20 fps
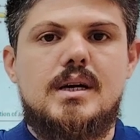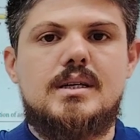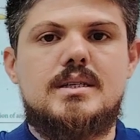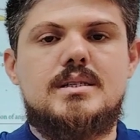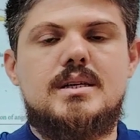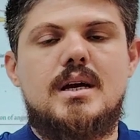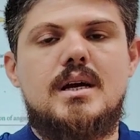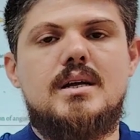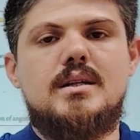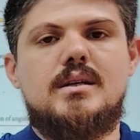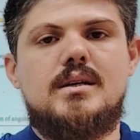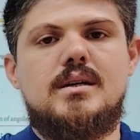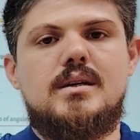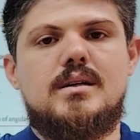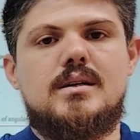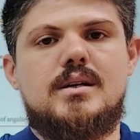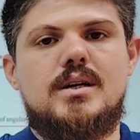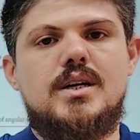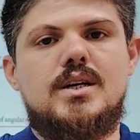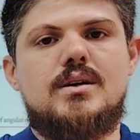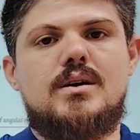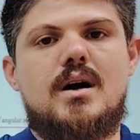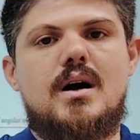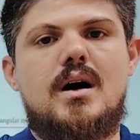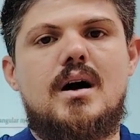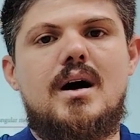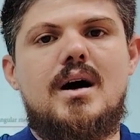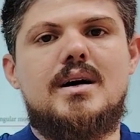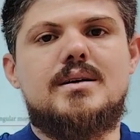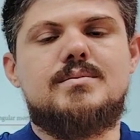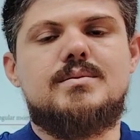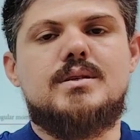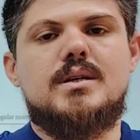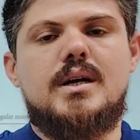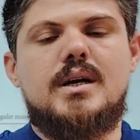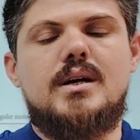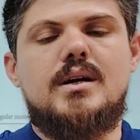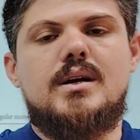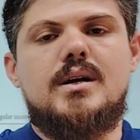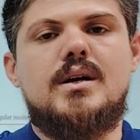extend her
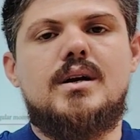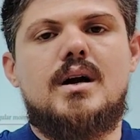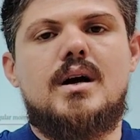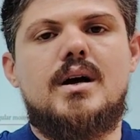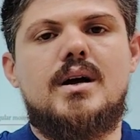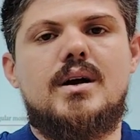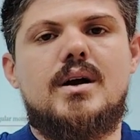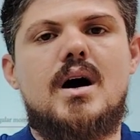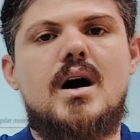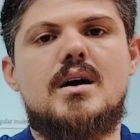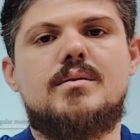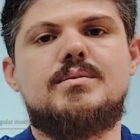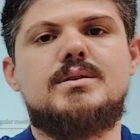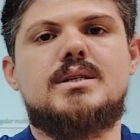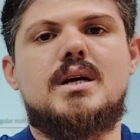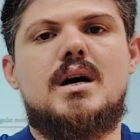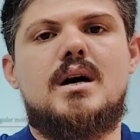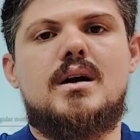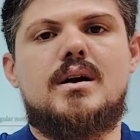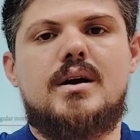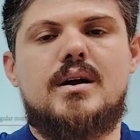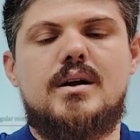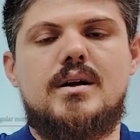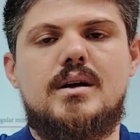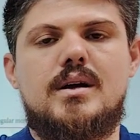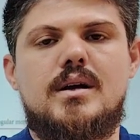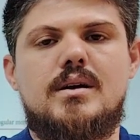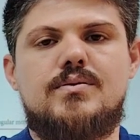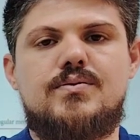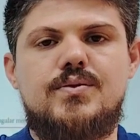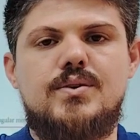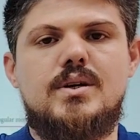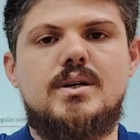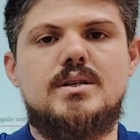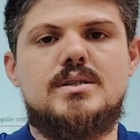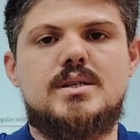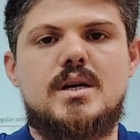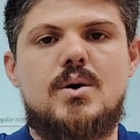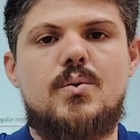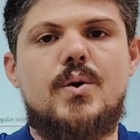arms are
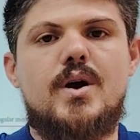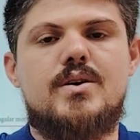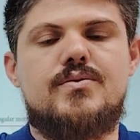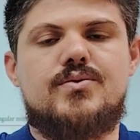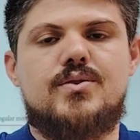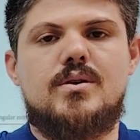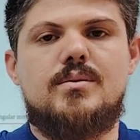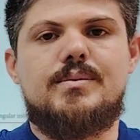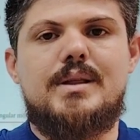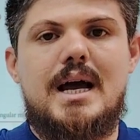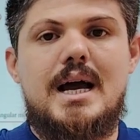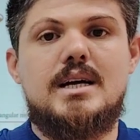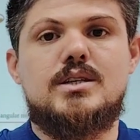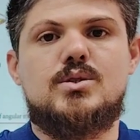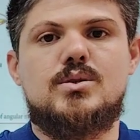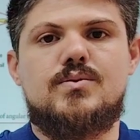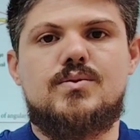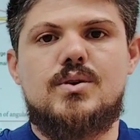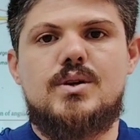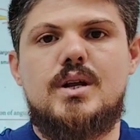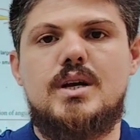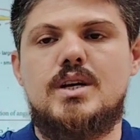feet away from the axis of